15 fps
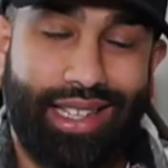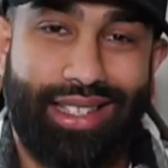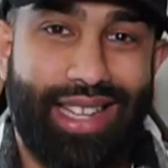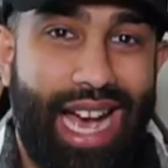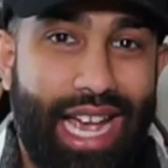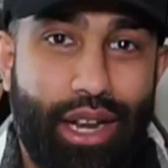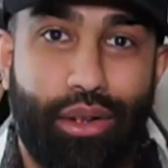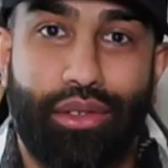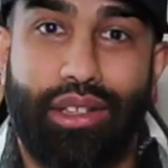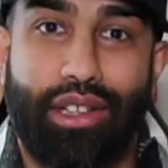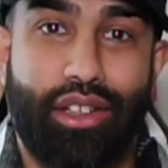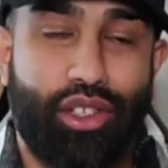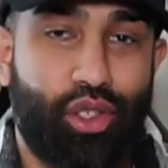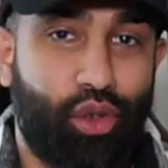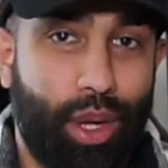The title, the
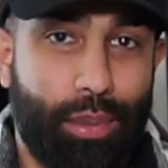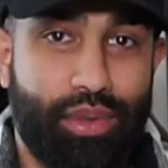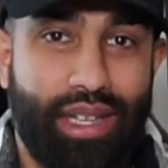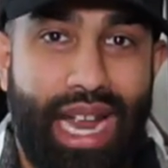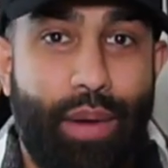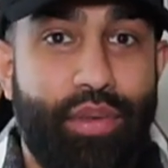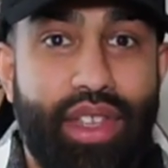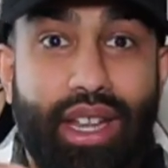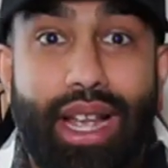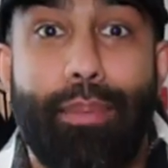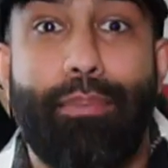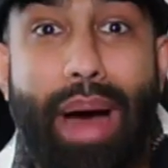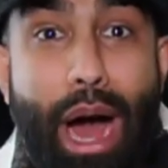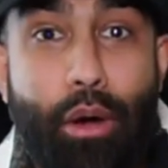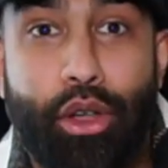description, everything
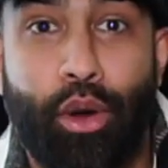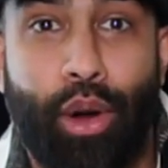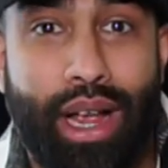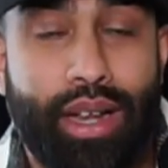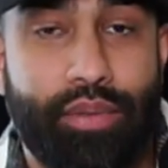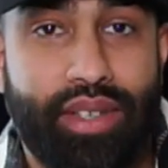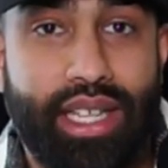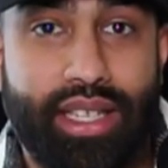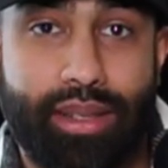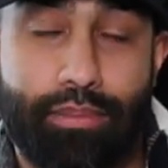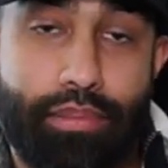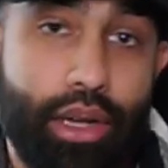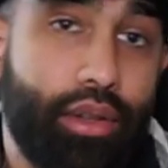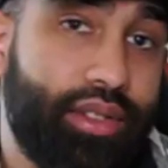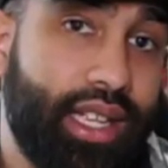about your NFT is
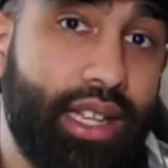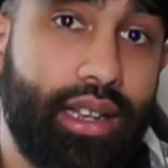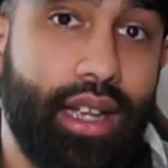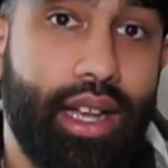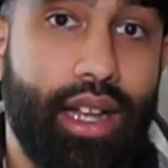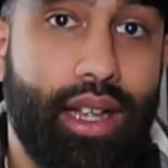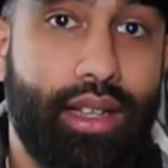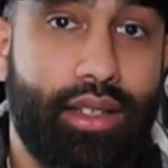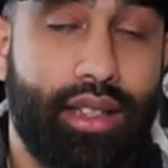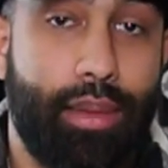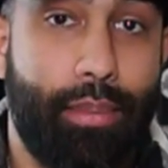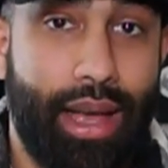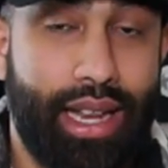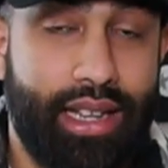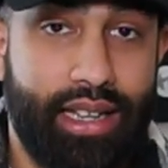built in to the
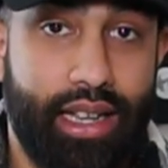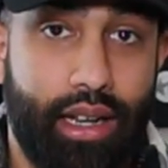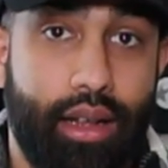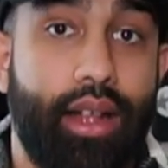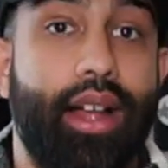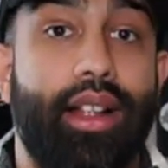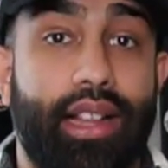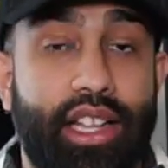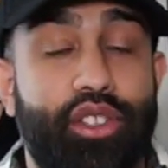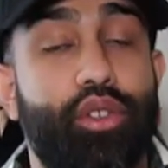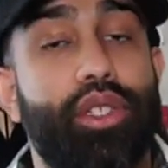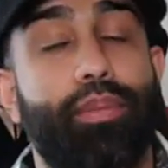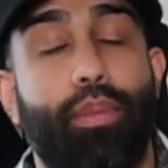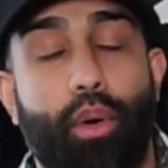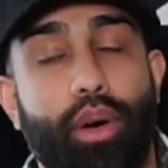metadata. Let's
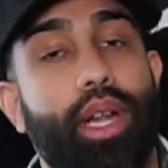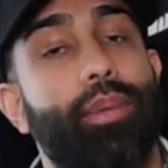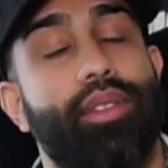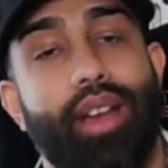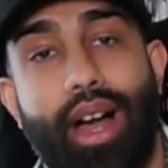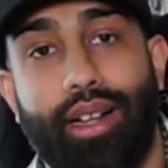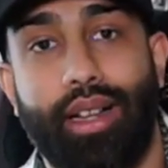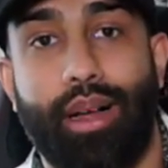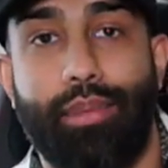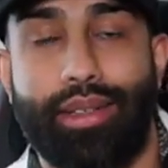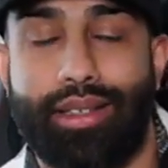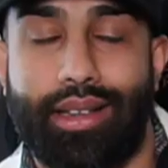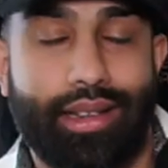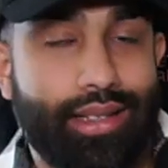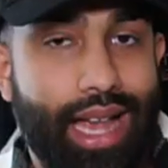use Bored Apes Yacht Club as
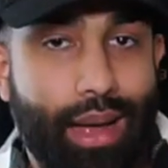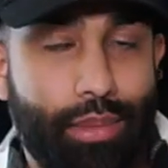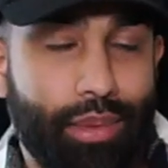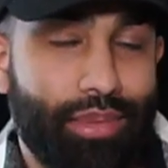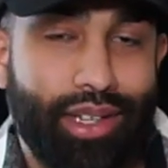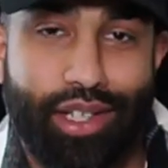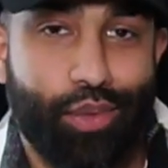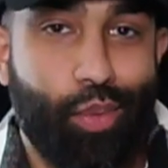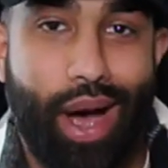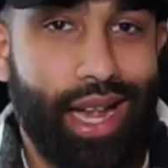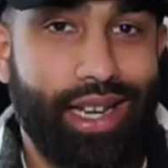an example, because why